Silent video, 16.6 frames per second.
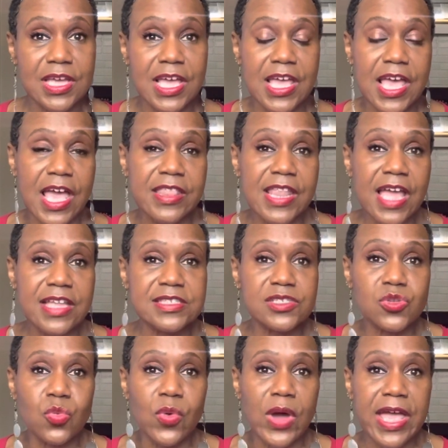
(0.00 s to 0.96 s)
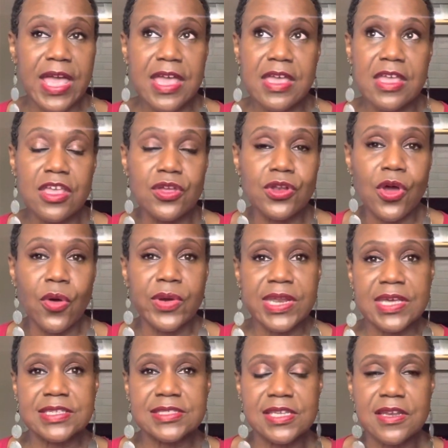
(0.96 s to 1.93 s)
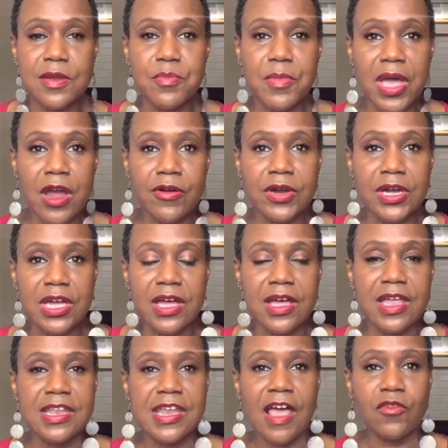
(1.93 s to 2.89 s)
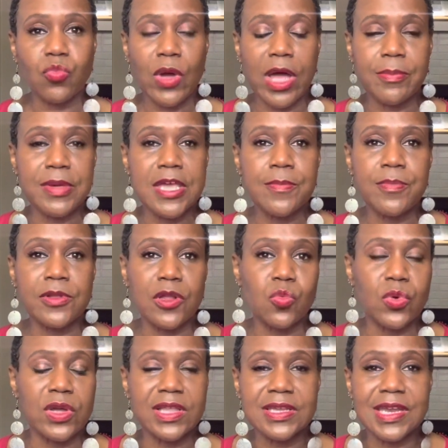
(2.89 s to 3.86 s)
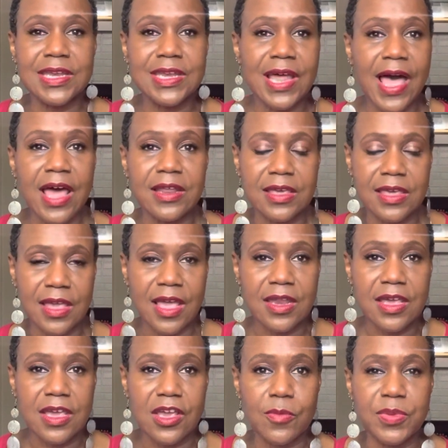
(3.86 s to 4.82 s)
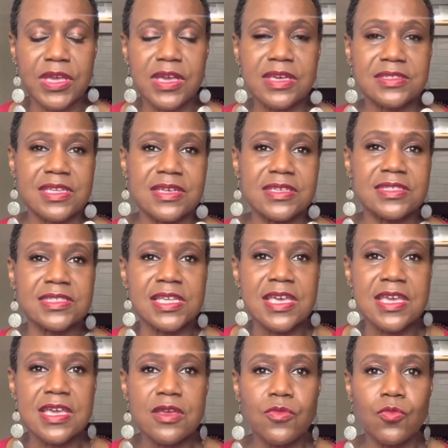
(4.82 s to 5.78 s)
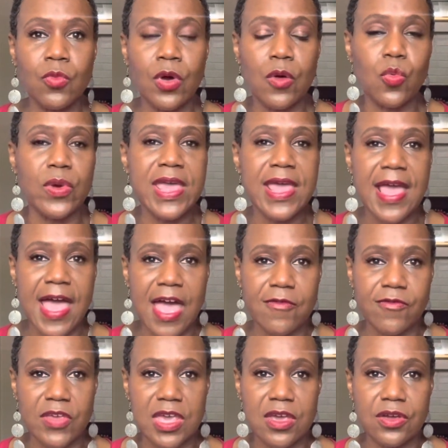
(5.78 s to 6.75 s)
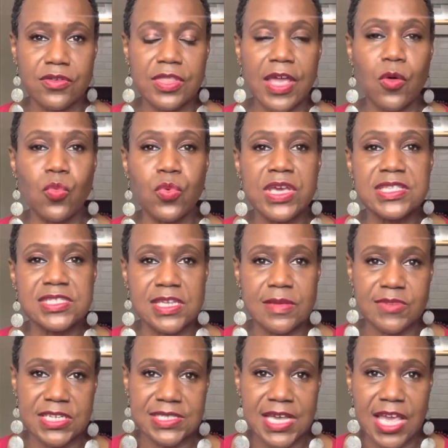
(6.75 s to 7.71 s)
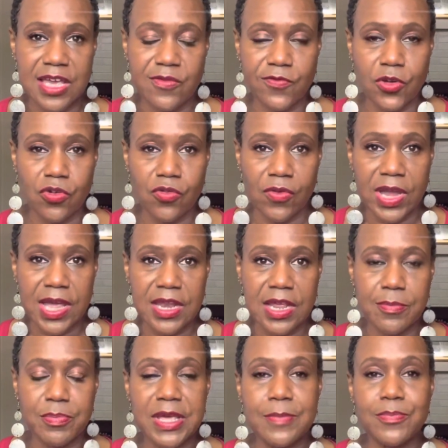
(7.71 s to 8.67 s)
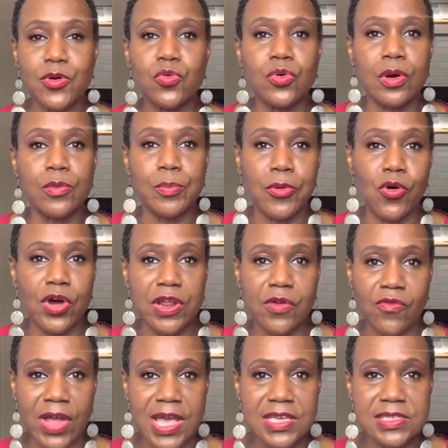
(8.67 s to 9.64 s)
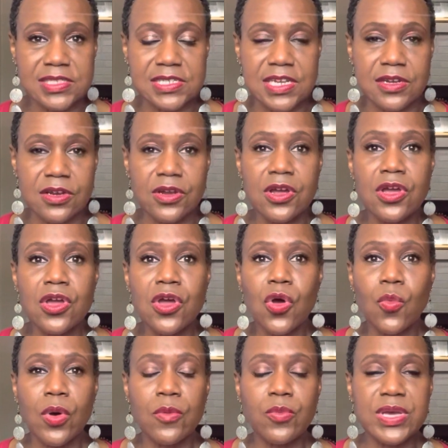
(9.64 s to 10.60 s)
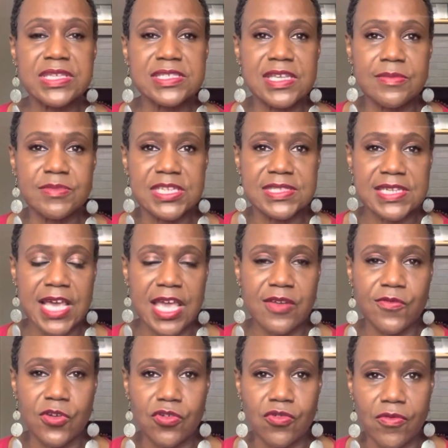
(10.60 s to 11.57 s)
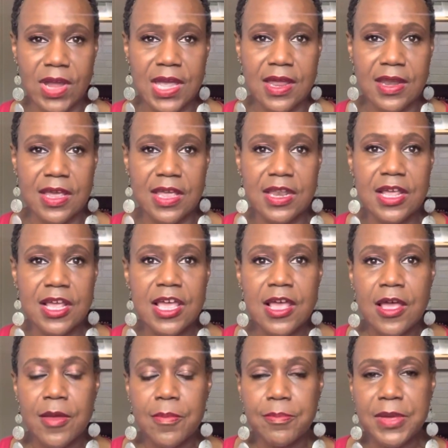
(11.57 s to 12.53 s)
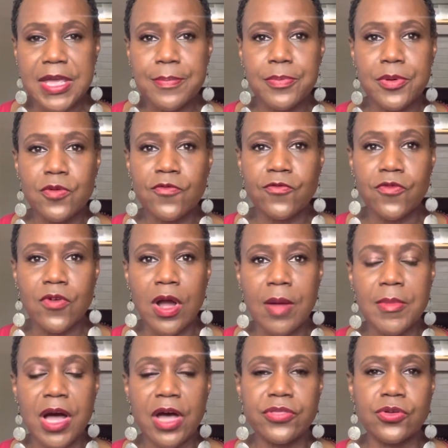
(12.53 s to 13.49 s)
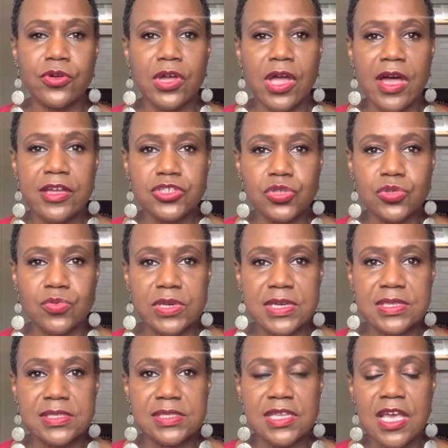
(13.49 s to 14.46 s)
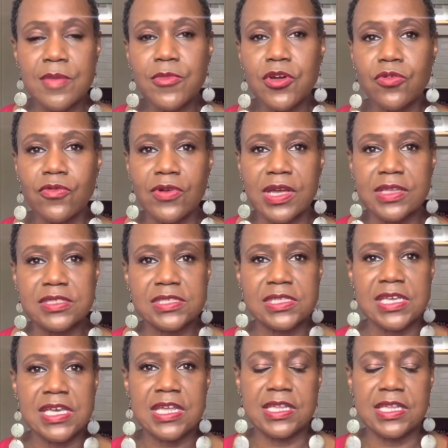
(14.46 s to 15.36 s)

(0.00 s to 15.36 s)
And that's the way, you know, it is in America. And that's why people are willing to die to get here, because they see what we have here that we seem to take for granted. People who are born and raised here, what we seem to take for granted. People from other countries, immigrants, see